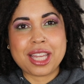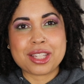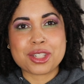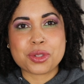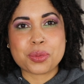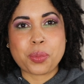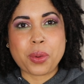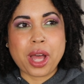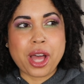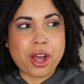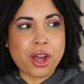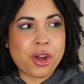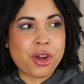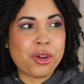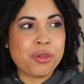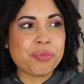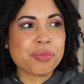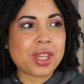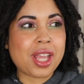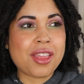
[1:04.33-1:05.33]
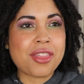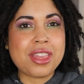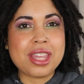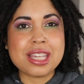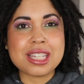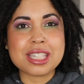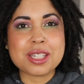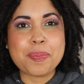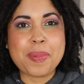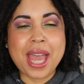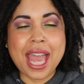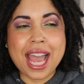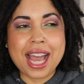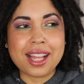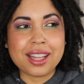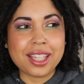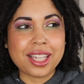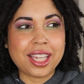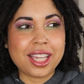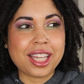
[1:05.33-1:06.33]
as well. This
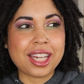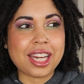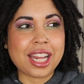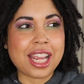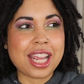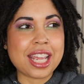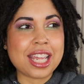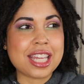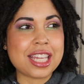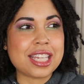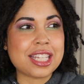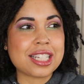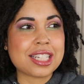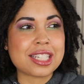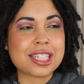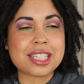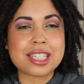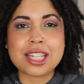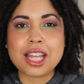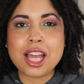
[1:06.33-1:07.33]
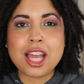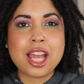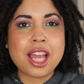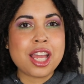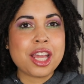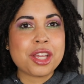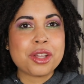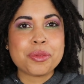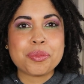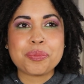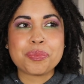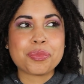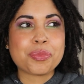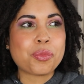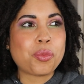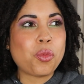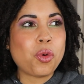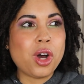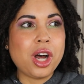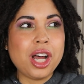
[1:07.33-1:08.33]
palette is
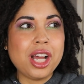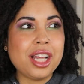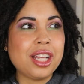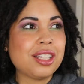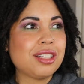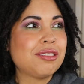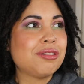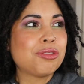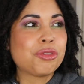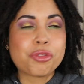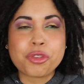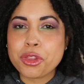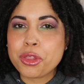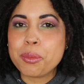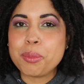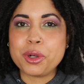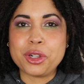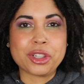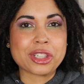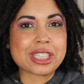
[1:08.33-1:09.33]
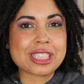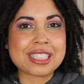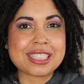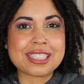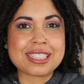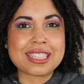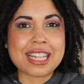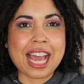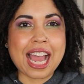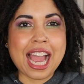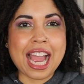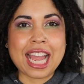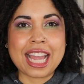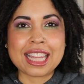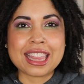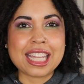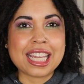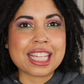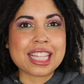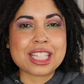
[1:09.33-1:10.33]
one for the books.
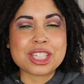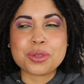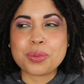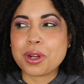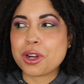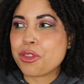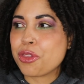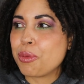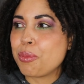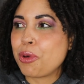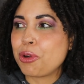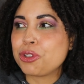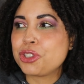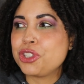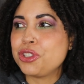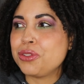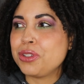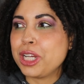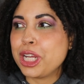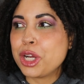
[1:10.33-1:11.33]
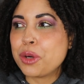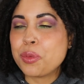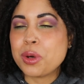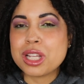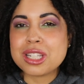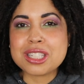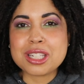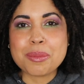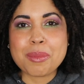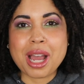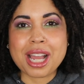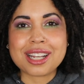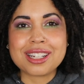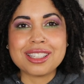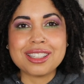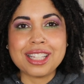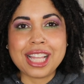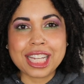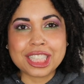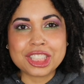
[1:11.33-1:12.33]
I think it's one of the most unique ones in my
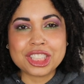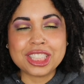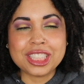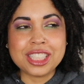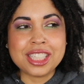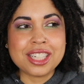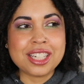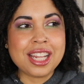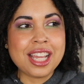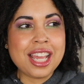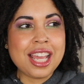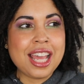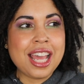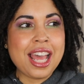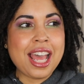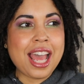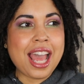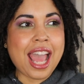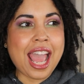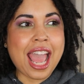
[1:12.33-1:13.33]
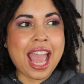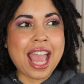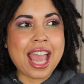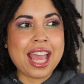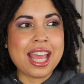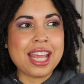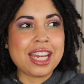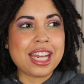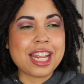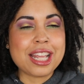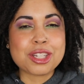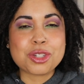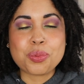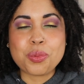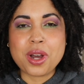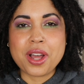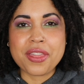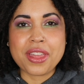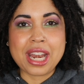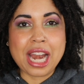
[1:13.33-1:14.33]
collection and it's
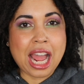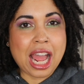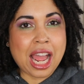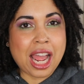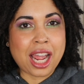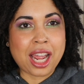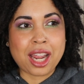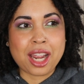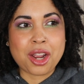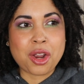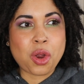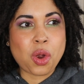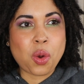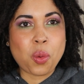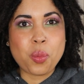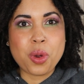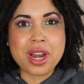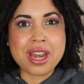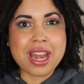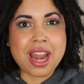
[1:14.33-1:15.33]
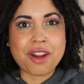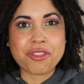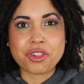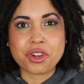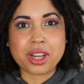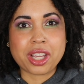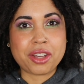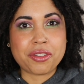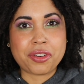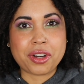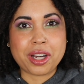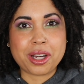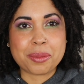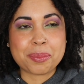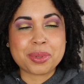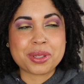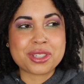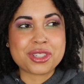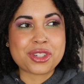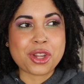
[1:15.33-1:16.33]
one that I would never give
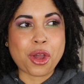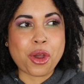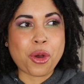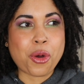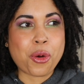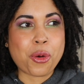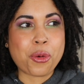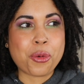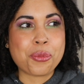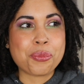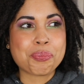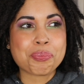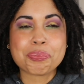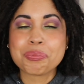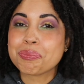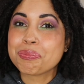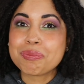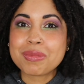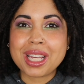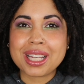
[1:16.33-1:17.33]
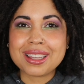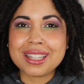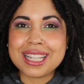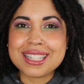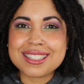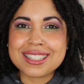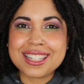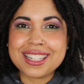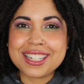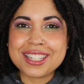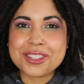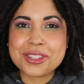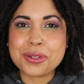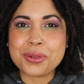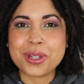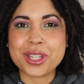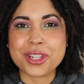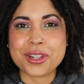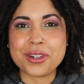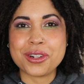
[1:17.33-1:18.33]
up. So let's get
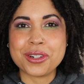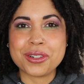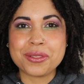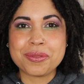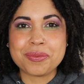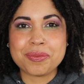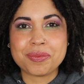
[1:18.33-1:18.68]
into it, y'all.